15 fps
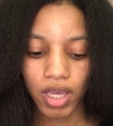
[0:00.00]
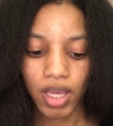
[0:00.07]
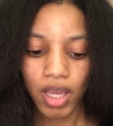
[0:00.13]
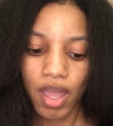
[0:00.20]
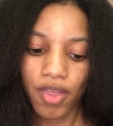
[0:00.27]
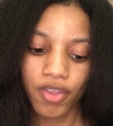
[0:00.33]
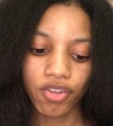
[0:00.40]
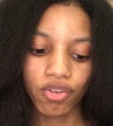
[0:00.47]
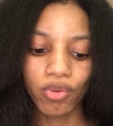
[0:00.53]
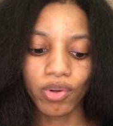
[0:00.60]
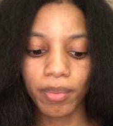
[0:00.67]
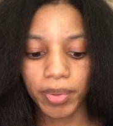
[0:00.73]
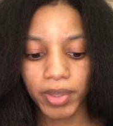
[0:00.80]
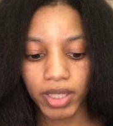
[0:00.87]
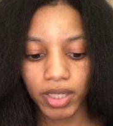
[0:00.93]
and then you
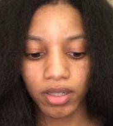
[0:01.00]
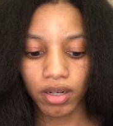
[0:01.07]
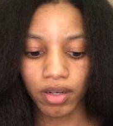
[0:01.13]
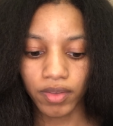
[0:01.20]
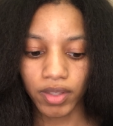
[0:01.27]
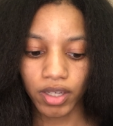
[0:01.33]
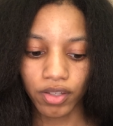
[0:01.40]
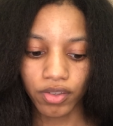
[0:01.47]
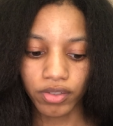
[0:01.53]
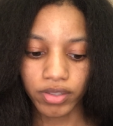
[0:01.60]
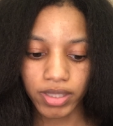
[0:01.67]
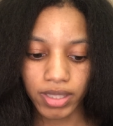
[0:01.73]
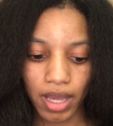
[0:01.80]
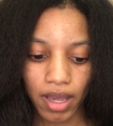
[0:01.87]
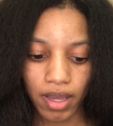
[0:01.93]
repeat on the other
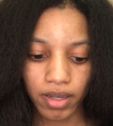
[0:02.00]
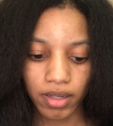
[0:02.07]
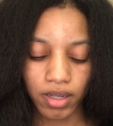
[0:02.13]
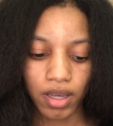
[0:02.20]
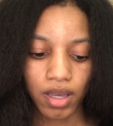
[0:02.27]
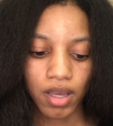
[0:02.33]
side.